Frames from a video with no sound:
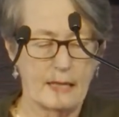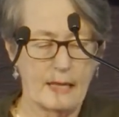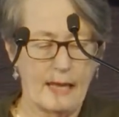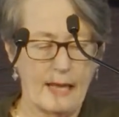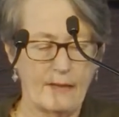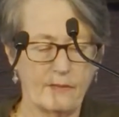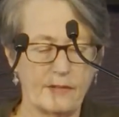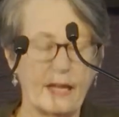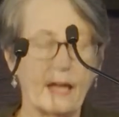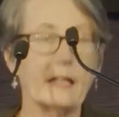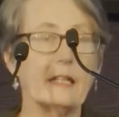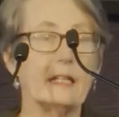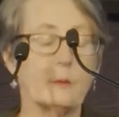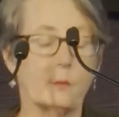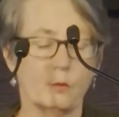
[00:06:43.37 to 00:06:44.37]
and the
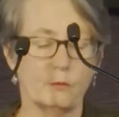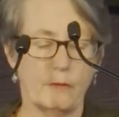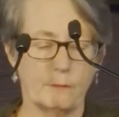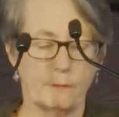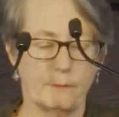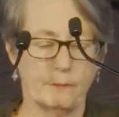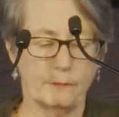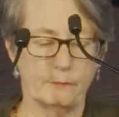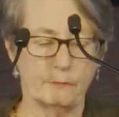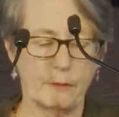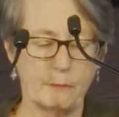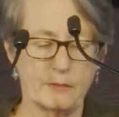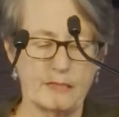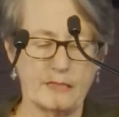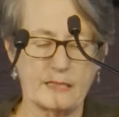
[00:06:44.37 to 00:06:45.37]
unequal
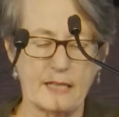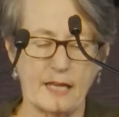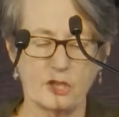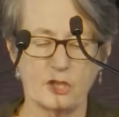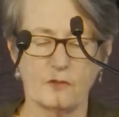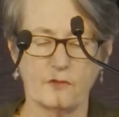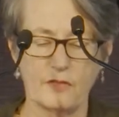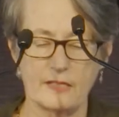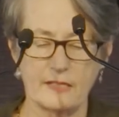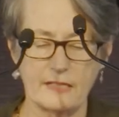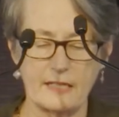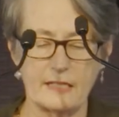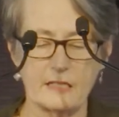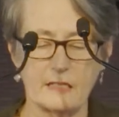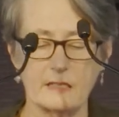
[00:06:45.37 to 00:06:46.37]
representation of the
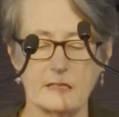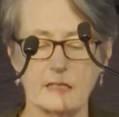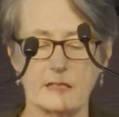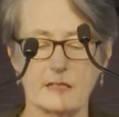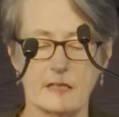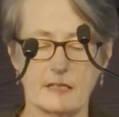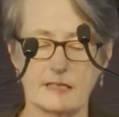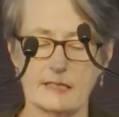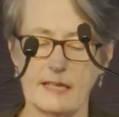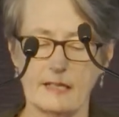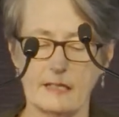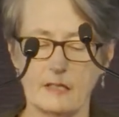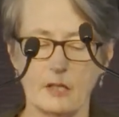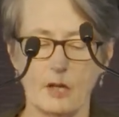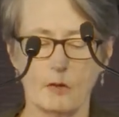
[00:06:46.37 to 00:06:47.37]

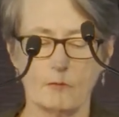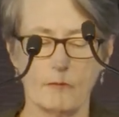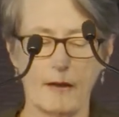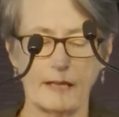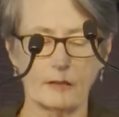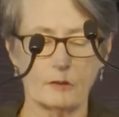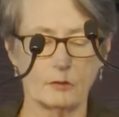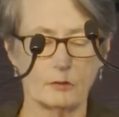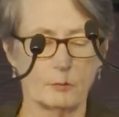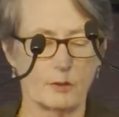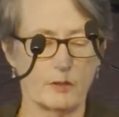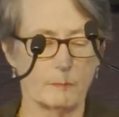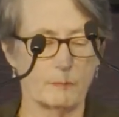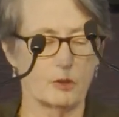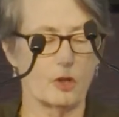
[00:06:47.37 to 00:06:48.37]
Senate rankled
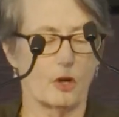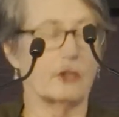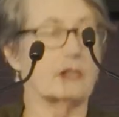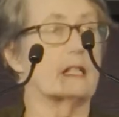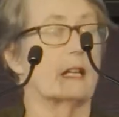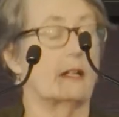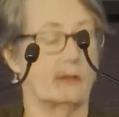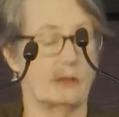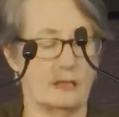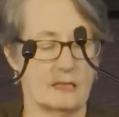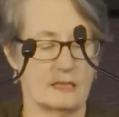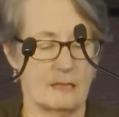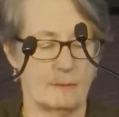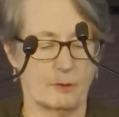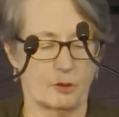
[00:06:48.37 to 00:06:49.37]
with majoritarian
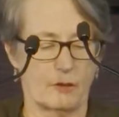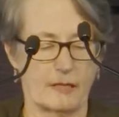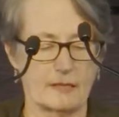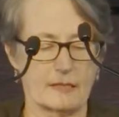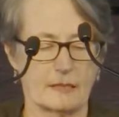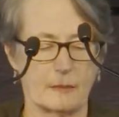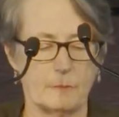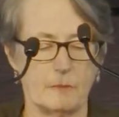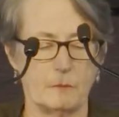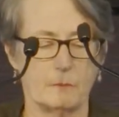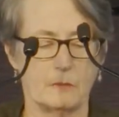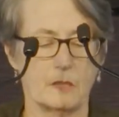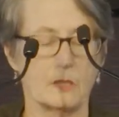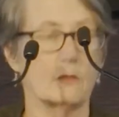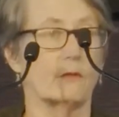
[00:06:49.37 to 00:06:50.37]
Democrats'
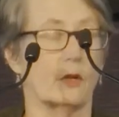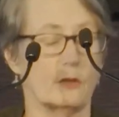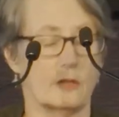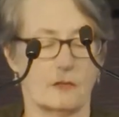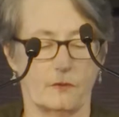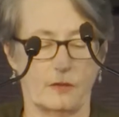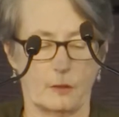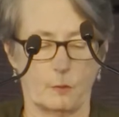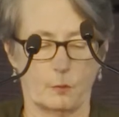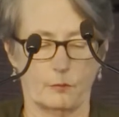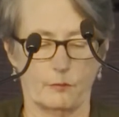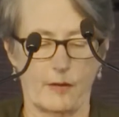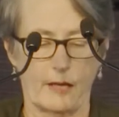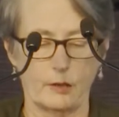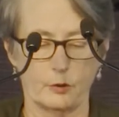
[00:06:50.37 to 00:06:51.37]
commitment to votes of equal
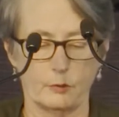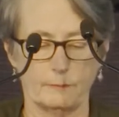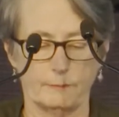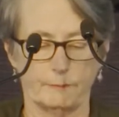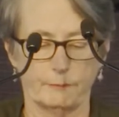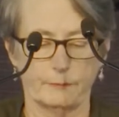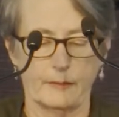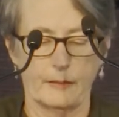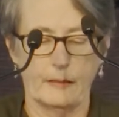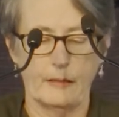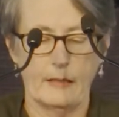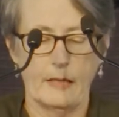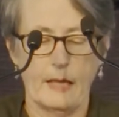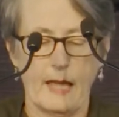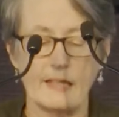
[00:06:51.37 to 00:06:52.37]
value,
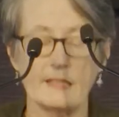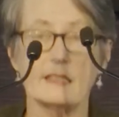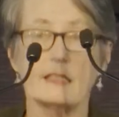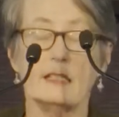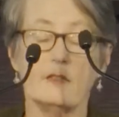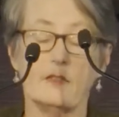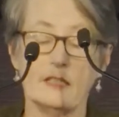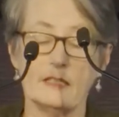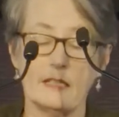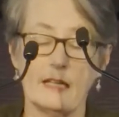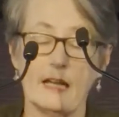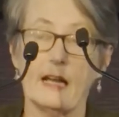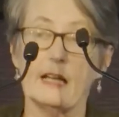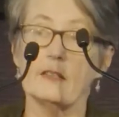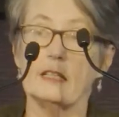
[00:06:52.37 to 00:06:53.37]
as did
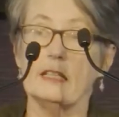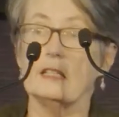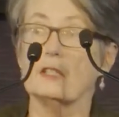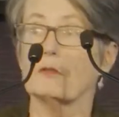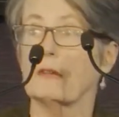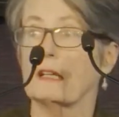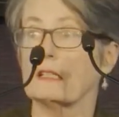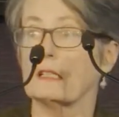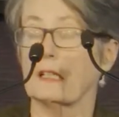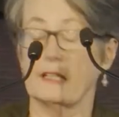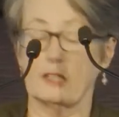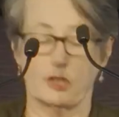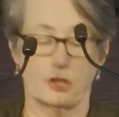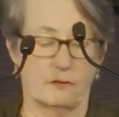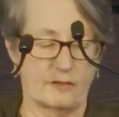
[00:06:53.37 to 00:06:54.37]
the indirect
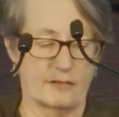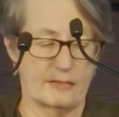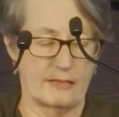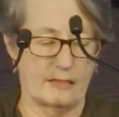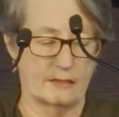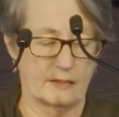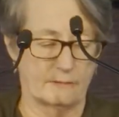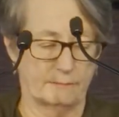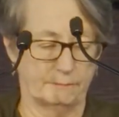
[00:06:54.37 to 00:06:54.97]
election of the Senate,